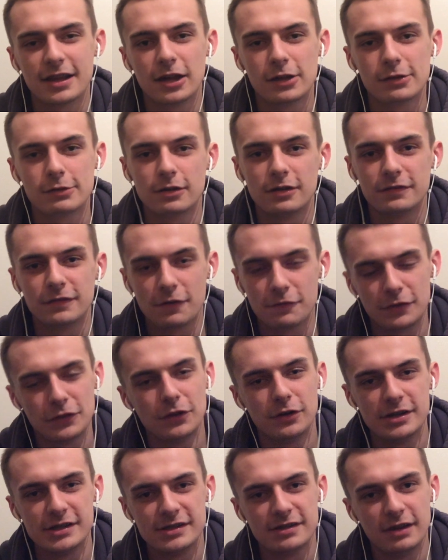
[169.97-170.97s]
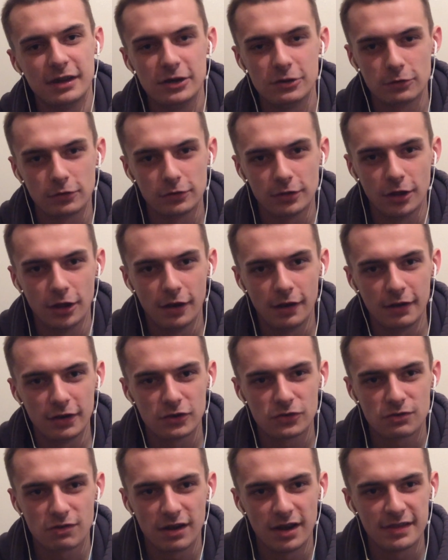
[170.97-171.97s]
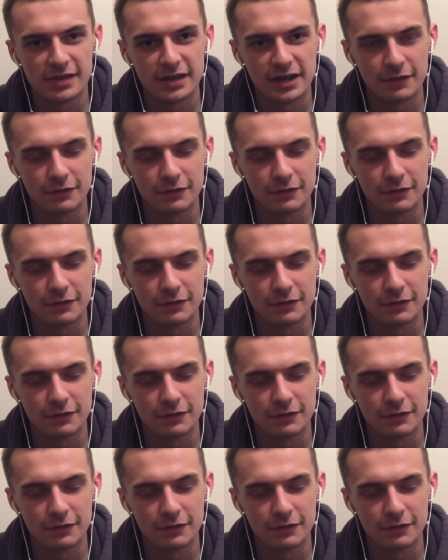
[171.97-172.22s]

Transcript: I'd rather have a 19-year-old learning his trade than